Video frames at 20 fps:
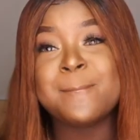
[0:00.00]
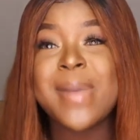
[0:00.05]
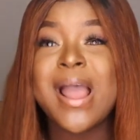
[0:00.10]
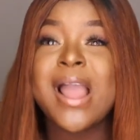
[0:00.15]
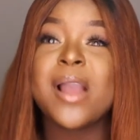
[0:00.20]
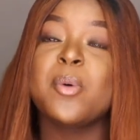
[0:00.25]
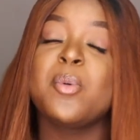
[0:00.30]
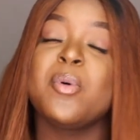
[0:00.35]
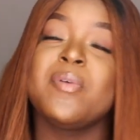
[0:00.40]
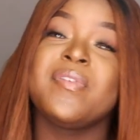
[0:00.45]

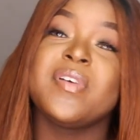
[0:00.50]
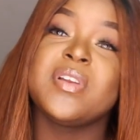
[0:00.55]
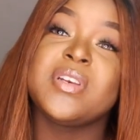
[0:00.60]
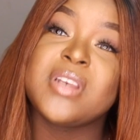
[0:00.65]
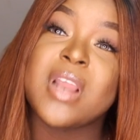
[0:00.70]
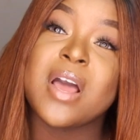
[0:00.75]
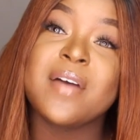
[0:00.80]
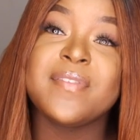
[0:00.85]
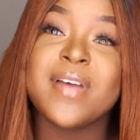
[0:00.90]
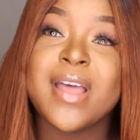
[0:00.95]
back with
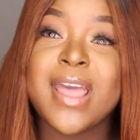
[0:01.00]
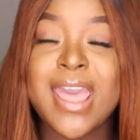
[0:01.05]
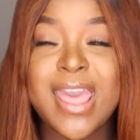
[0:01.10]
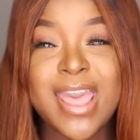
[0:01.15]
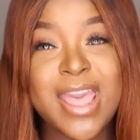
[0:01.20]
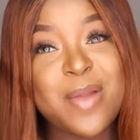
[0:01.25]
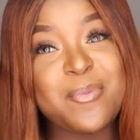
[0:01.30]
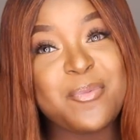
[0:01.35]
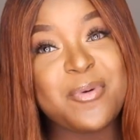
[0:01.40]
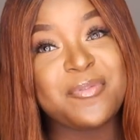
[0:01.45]
another
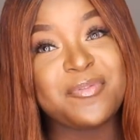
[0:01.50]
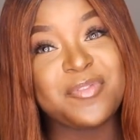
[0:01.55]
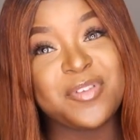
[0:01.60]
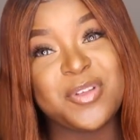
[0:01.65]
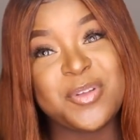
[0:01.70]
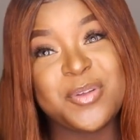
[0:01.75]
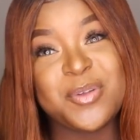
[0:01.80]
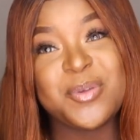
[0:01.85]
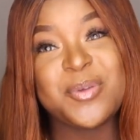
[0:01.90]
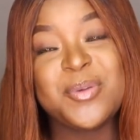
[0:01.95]
hair
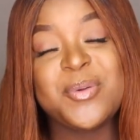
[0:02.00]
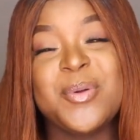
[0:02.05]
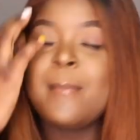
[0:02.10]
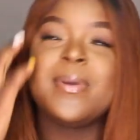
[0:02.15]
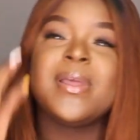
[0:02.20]
review.